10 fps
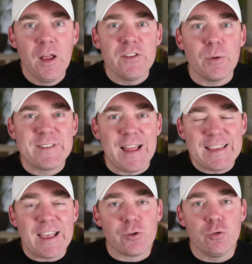So it's not a
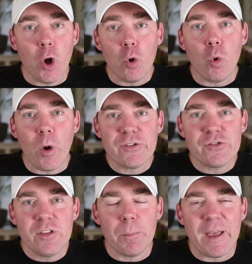yes or no
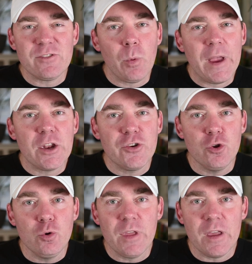question. The best way to
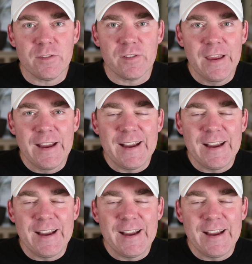do this